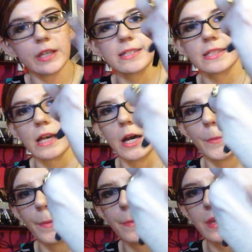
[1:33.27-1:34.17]
these
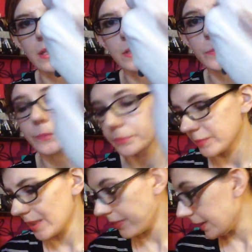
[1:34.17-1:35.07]
up a bit.
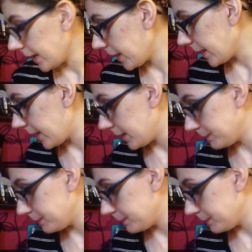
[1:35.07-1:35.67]
They